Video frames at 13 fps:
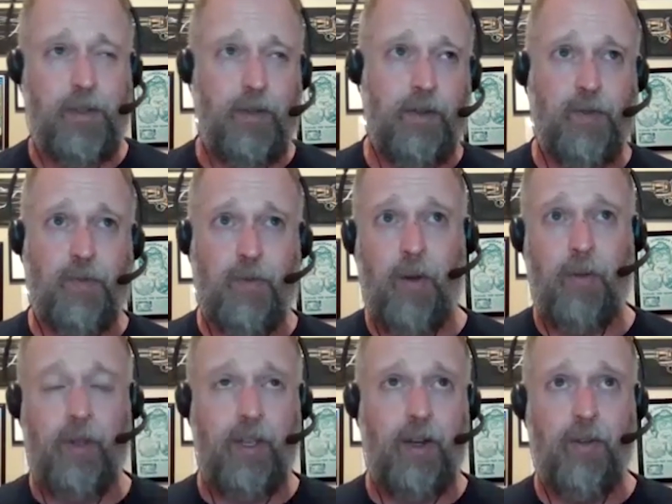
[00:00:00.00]
So there's
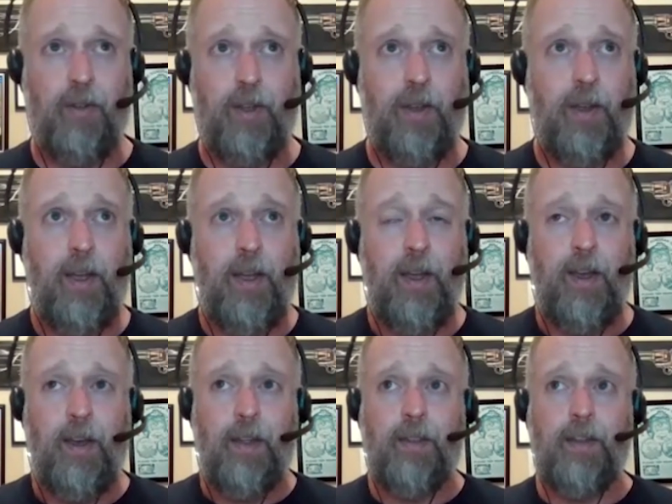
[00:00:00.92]
probably,
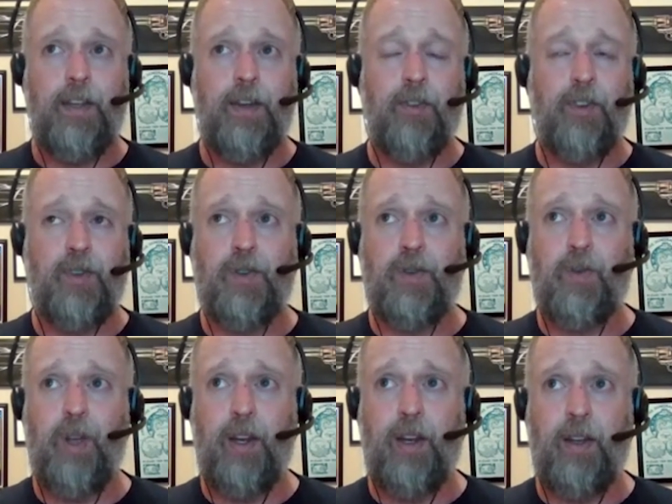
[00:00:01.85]
the difference
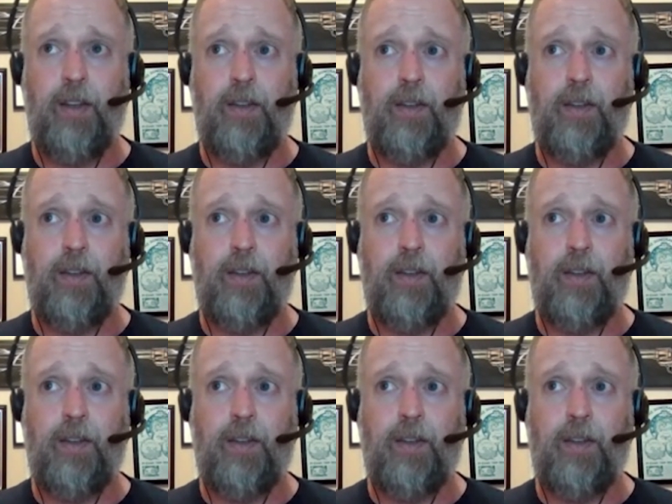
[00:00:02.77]
between a